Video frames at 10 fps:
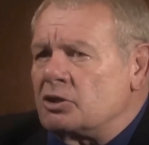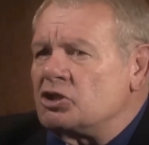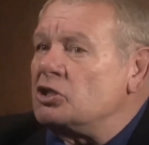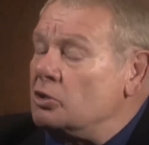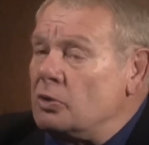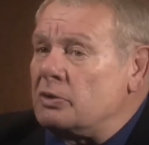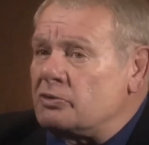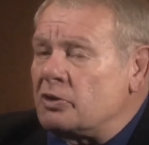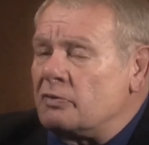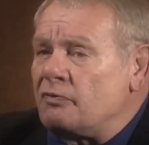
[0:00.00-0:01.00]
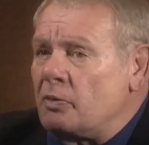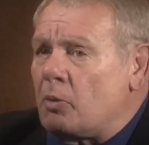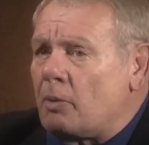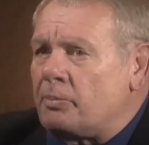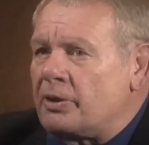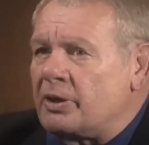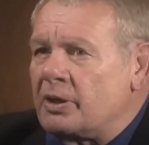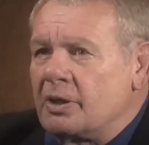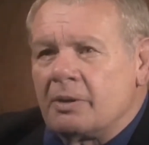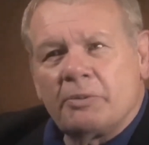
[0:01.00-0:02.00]
She knew he was a good football player,
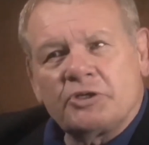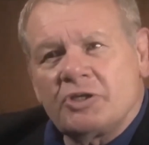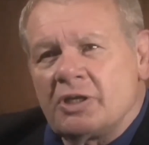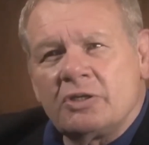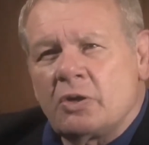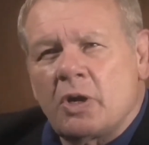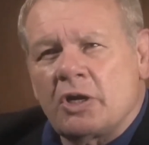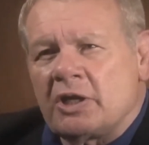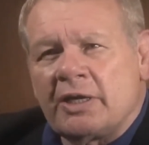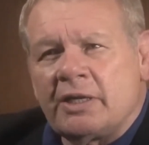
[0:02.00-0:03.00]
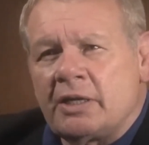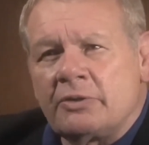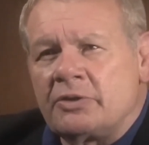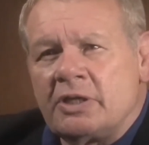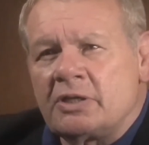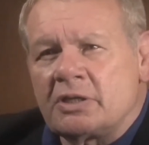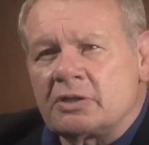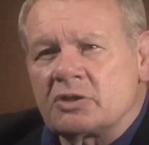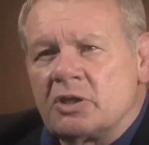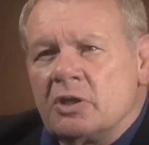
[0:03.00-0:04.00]
but she didn't know hardly any other
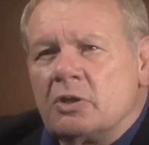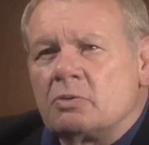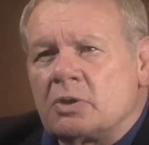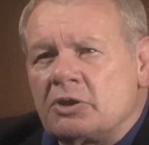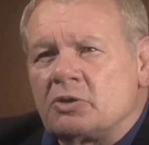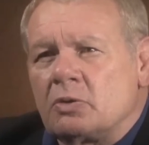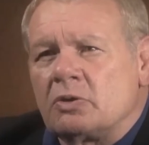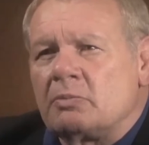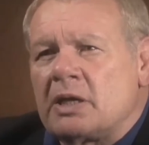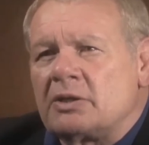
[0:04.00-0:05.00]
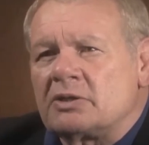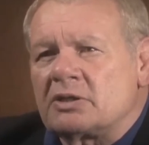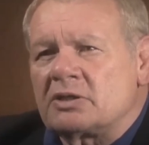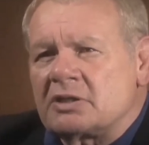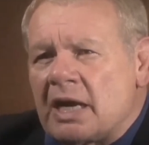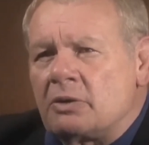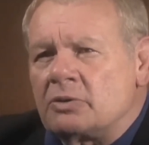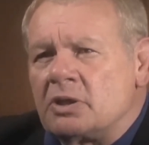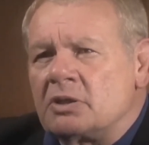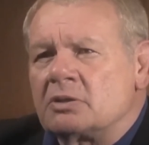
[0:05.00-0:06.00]
details. When I told her about his
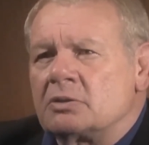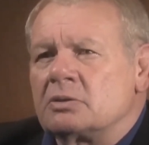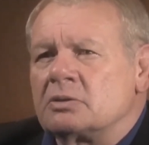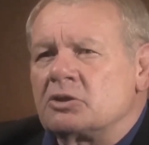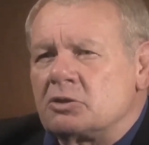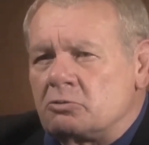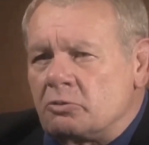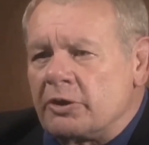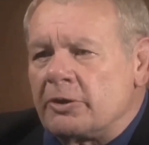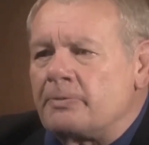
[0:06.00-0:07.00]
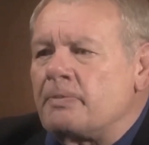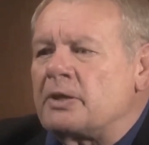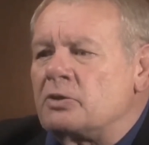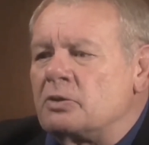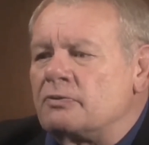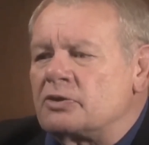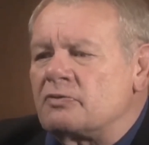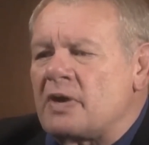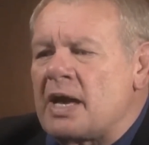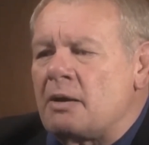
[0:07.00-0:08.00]
astounding career at the University
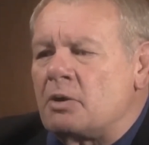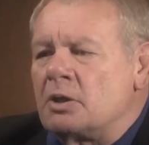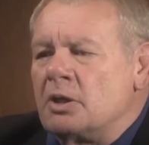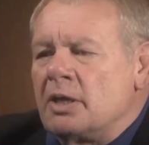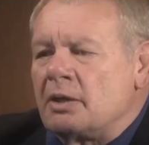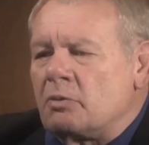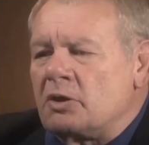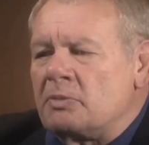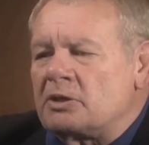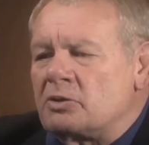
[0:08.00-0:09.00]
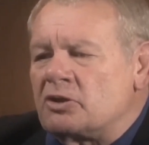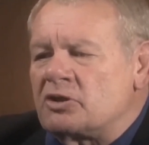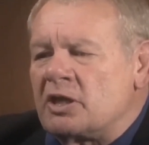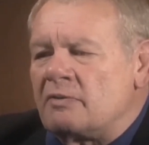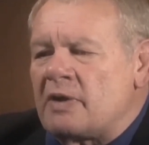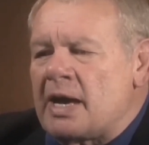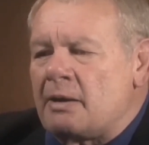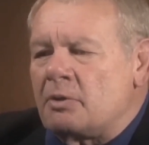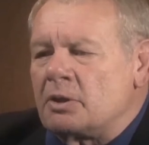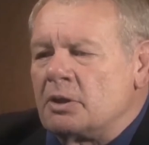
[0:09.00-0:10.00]
of Iowa and what he meant to the state of
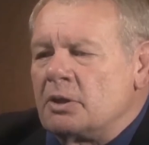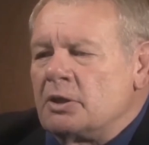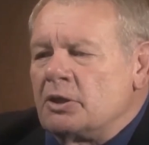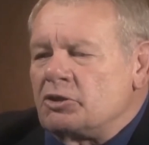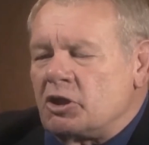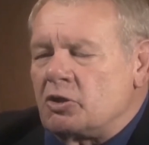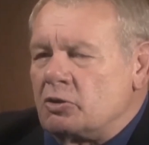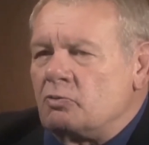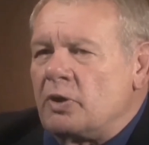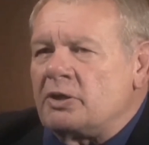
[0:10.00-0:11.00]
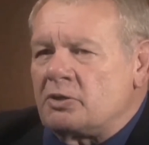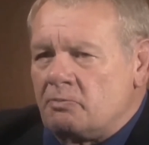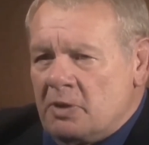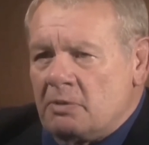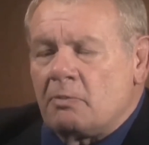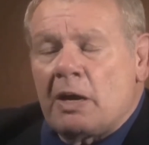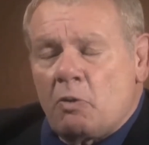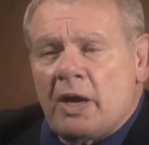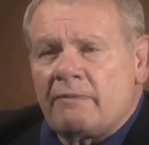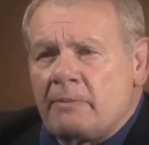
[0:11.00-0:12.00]
Iowa, she couldn't wait to meet my
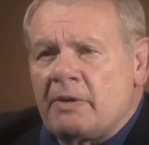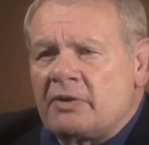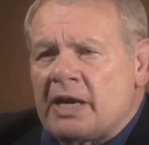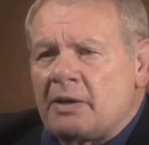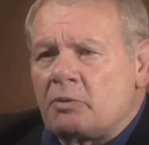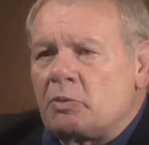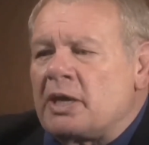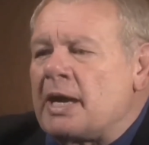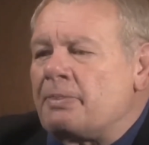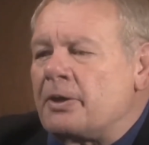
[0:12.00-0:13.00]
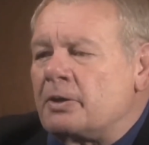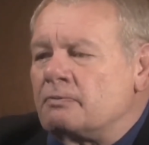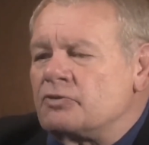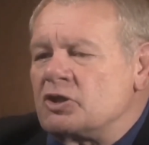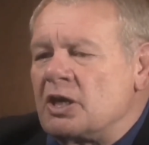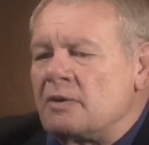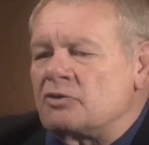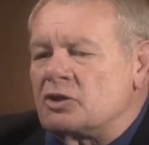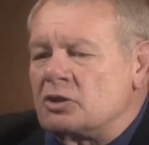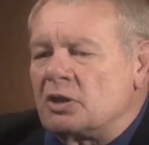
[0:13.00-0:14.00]
wife Bev and I when we got there. She gave
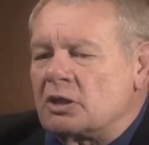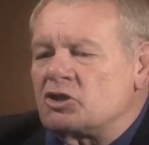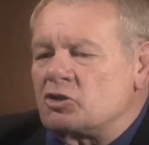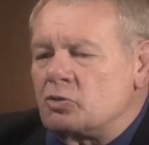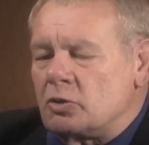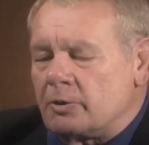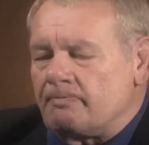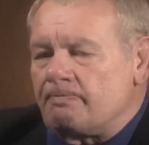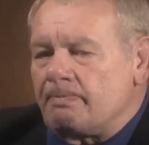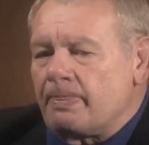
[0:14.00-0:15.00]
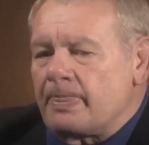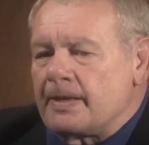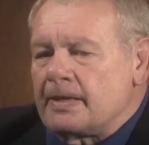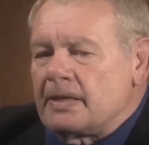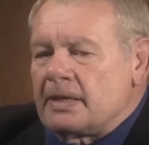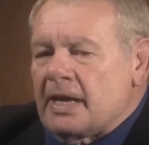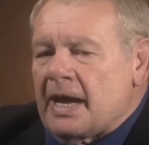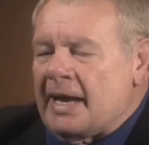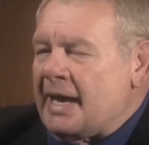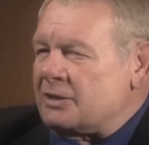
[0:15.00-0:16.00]
us a deluxe tour.
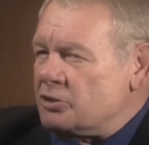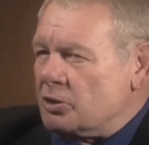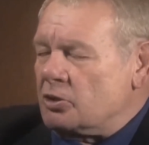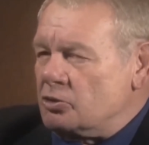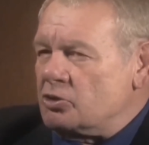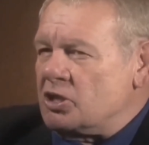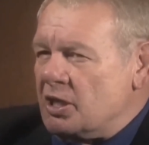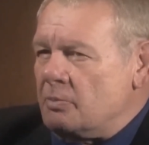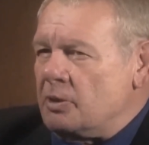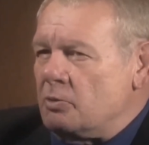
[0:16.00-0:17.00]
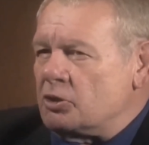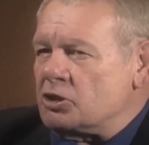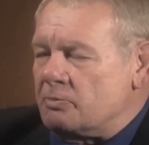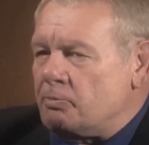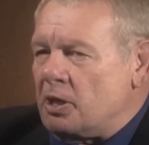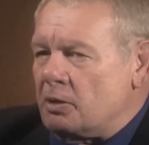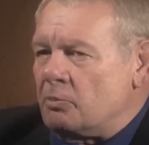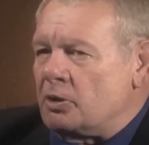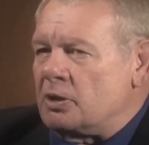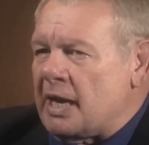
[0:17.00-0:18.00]
I asked her, "Could you tell me which
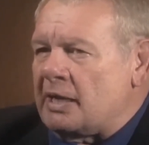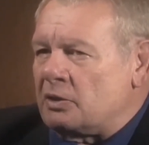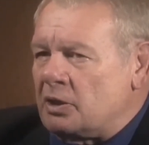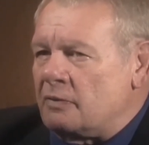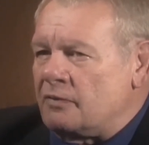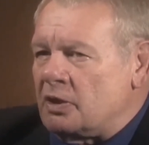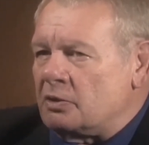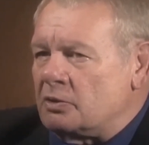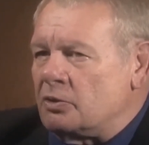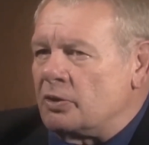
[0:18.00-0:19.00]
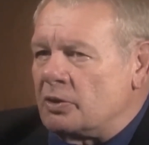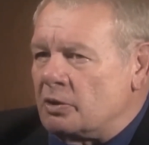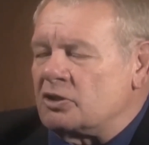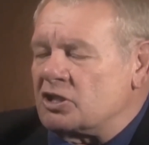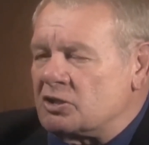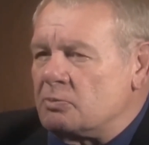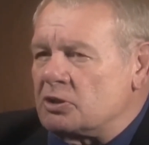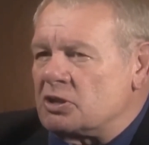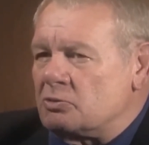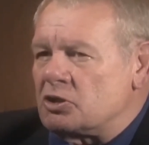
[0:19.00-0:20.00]
compartment Nile lived in during the 6
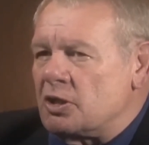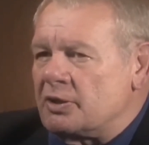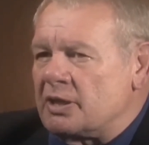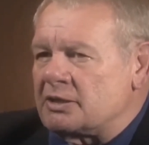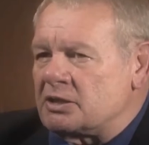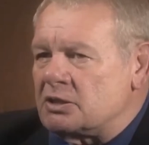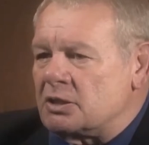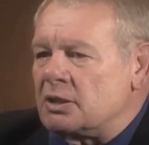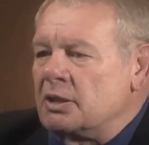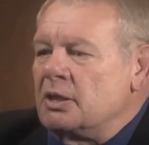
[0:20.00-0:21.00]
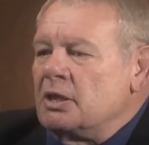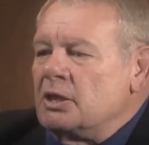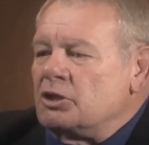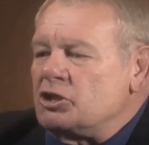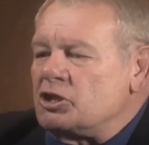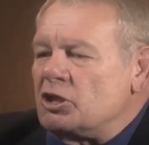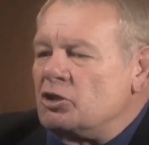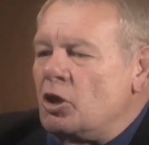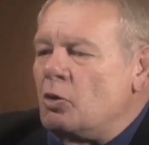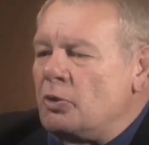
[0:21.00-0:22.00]
months he was on the Lexington?" She said,
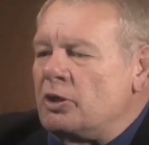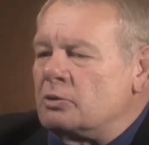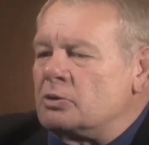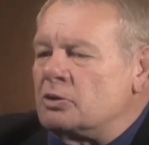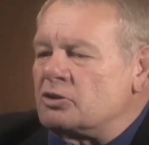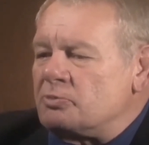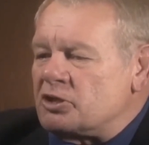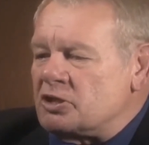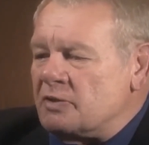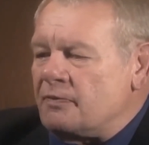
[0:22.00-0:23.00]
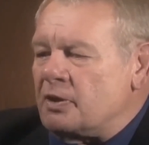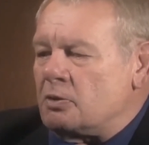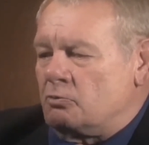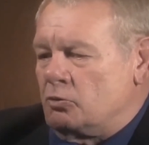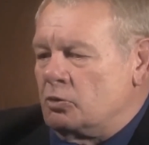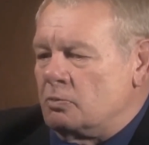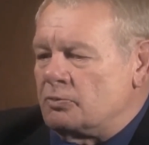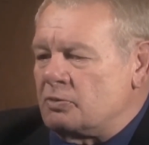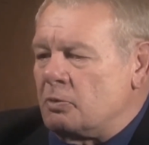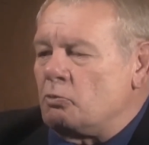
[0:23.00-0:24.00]
"No, we don't know specific
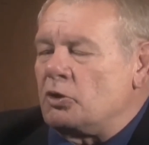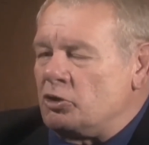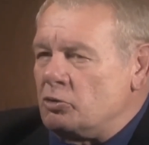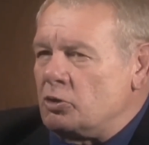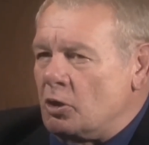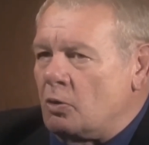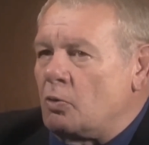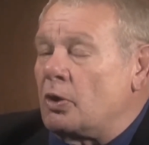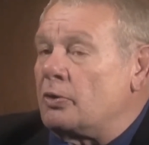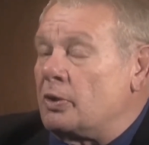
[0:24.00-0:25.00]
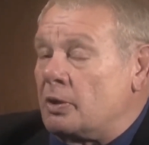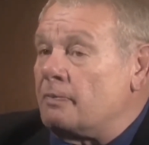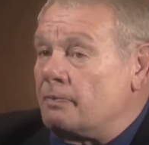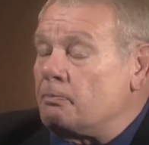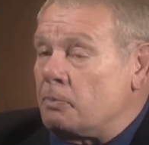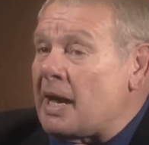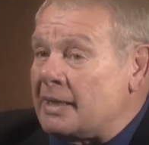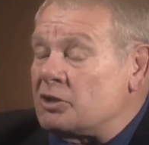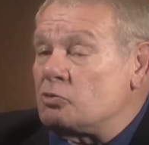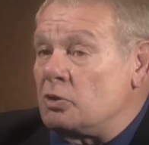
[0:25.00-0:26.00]
rooms, but we do know where the
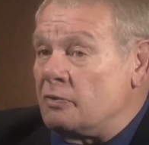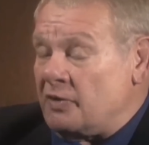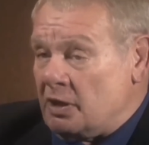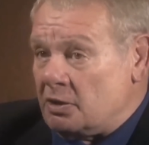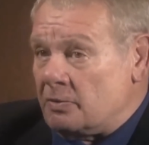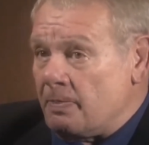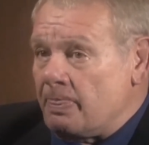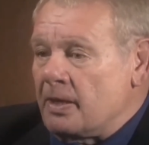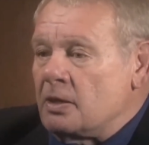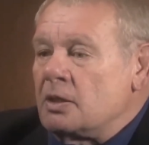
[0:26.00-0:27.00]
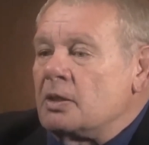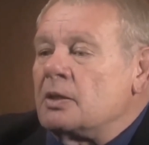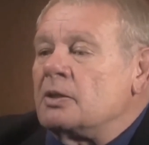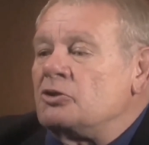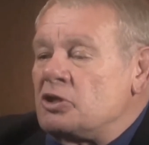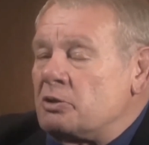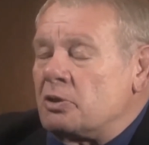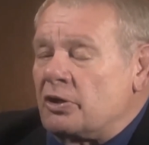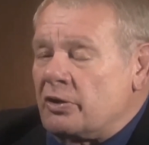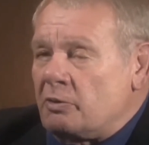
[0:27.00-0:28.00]
pilots would have eaten. the
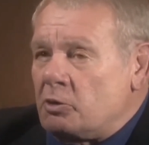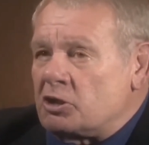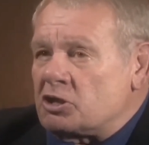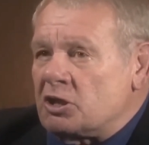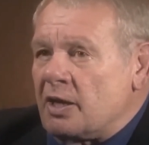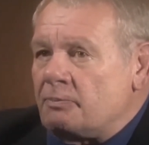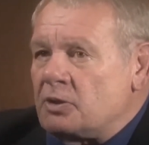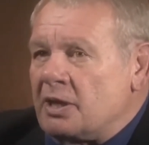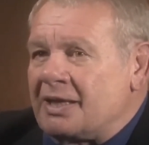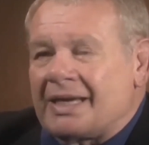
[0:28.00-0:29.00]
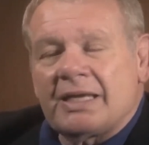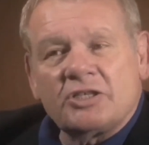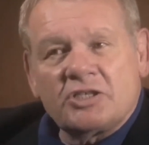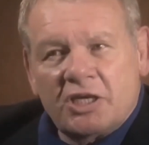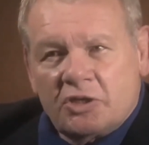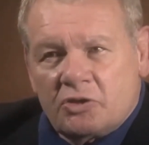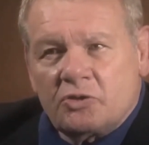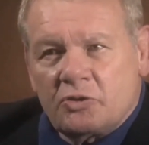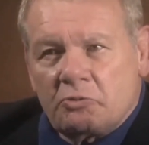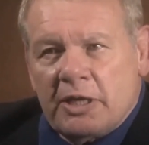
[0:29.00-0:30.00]
general area they would have slept, and I can take you
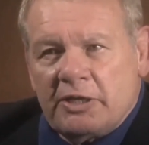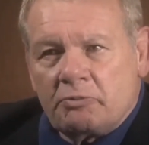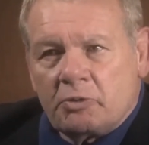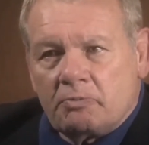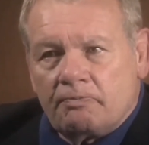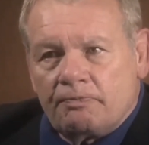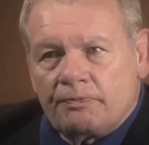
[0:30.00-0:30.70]
to the ready room.